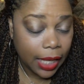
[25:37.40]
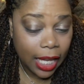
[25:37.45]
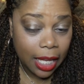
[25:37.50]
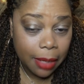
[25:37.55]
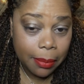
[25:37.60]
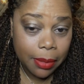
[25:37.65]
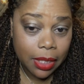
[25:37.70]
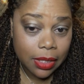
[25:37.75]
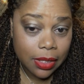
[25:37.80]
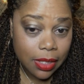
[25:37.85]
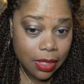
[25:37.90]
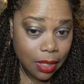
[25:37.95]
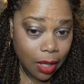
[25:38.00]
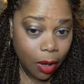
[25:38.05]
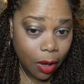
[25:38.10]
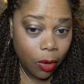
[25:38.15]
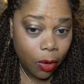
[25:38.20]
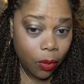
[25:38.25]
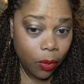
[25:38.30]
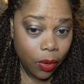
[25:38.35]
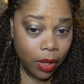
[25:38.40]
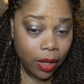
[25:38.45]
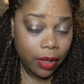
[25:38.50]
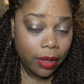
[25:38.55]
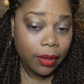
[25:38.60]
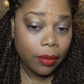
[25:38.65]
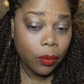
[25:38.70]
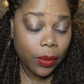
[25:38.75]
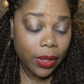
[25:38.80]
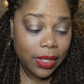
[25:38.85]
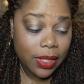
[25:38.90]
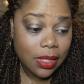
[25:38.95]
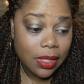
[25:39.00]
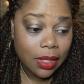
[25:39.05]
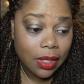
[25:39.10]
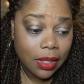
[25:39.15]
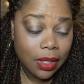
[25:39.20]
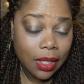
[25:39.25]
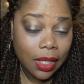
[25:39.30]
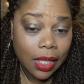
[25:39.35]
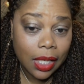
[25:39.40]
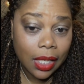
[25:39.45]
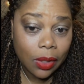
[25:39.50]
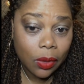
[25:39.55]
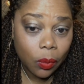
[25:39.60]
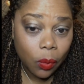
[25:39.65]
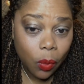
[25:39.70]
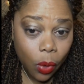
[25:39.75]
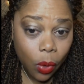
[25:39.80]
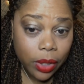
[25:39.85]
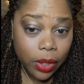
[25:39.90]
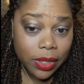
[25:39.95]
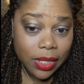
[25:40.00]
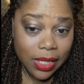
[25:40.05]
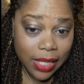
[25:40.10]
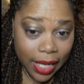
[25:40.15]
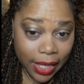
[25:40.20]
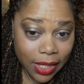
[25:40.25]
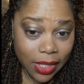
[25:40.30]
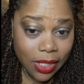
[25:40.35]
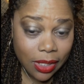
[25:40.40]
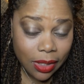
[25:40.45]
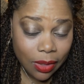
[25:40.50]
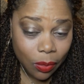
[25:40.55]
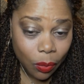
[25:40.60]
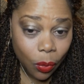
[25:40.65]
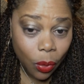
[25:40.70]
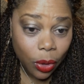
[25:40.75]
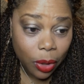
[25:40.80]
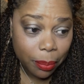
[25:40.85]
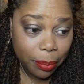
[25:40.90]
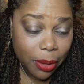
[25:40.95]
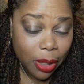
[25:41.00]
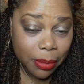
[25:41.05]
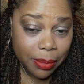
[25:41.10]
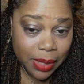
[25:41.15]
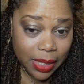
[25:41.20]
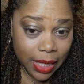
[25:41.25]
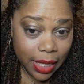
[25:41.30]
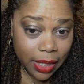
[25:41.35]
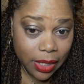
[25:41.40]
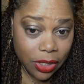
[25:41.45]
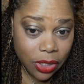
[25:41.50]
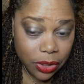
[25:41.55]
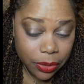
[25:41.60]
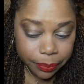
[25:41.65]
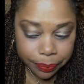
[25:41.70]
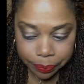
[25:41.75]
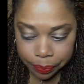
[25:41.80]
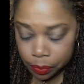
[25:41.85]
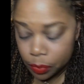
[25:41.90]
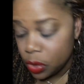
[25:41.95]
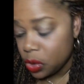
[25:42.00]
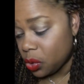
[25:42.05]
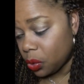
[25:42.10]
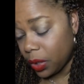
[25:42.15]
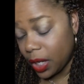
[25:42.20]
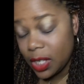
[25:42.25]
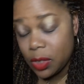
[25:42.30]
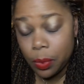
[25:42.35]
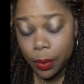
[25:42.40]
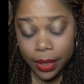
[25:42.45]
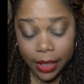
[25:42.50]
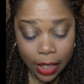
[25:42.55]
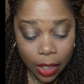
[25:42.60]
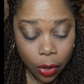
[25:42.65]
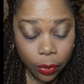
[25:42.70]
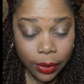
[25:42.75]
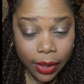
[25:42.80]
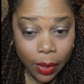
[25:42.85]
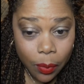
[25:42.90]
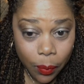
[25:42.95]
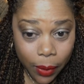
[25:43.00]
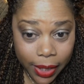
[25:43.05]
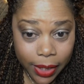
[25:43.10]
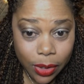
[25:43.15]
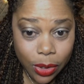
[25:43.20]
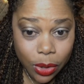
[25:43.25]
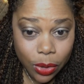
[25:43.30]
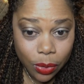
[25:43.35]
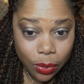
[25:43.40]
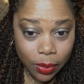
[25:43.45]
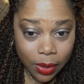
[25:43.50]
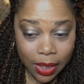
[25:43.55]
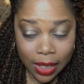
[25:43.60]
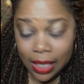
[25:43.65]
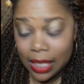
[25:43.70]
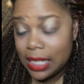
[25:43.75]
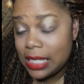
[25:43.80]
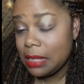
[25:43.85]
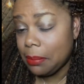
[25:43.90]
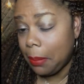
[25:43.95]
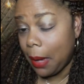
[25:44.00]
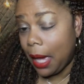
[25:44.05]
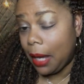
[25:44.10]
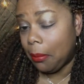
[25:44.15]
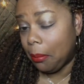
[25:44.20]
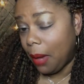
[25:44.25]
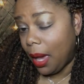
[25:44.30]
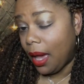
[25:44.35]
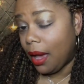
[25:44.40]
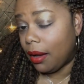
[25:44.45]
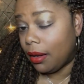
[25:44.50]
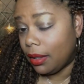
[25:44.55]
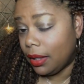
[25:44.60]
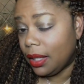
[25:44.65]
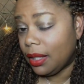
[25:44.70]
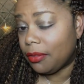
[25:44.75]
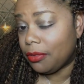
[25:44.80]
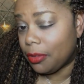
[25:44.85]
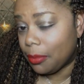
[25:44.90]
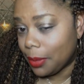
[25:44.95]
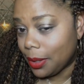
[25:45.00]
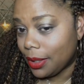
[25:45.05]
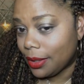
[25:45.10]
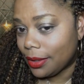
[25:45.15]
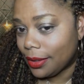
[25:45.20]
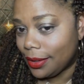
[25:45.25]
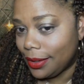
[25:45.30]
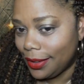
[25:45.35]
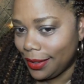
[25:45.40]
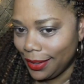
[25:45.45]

Amy done saw Winston in a water station, water pump station. So that's where they on their way to. It's about a mile clip from here.